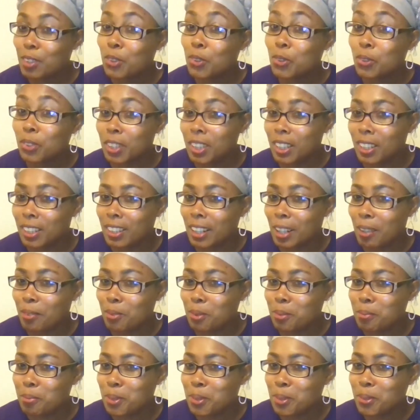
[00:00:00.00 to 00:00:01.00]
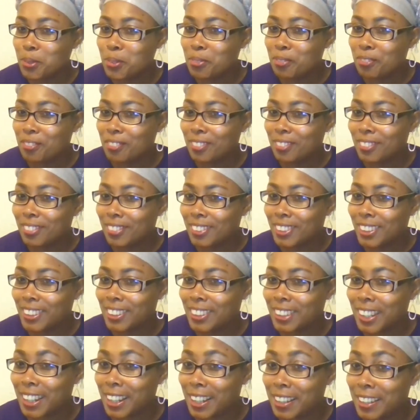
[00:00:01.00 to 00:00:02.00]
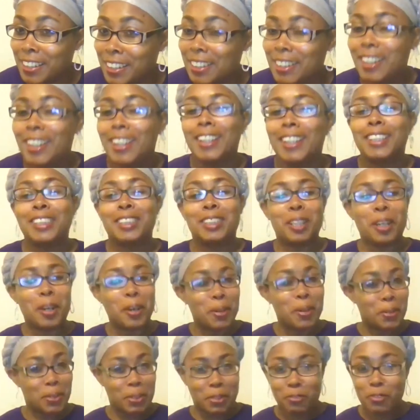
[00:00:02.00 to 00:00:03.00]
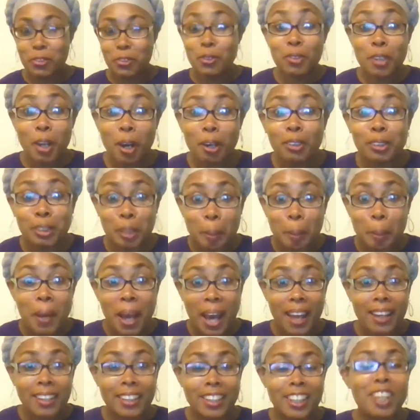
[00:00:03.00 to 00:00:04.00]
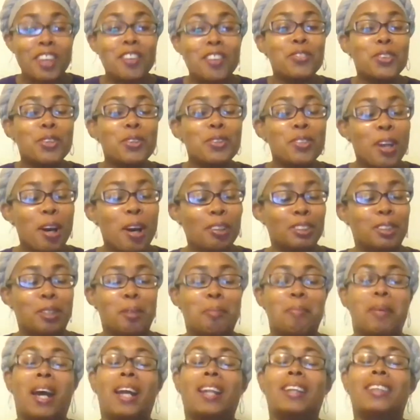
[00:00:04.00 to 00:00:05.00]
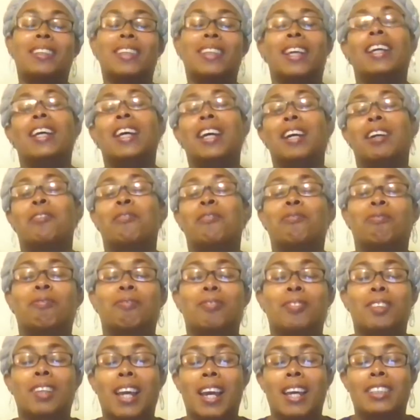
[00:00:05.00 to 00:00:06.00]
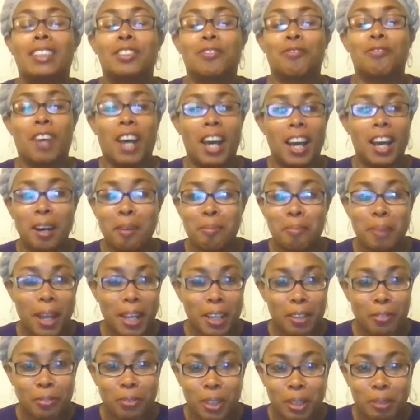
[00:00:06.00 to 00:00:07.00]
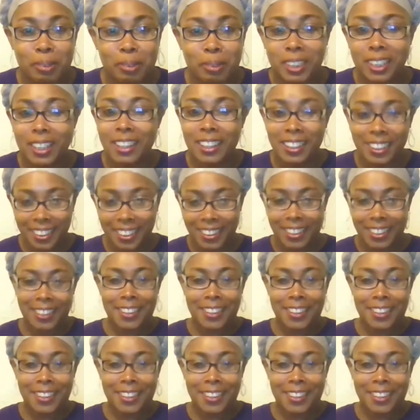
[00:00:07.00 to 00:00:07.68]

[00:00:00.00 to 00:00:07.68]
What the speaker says: You can get that removed. Okay. So if you know somebody that has filed bankruptcy,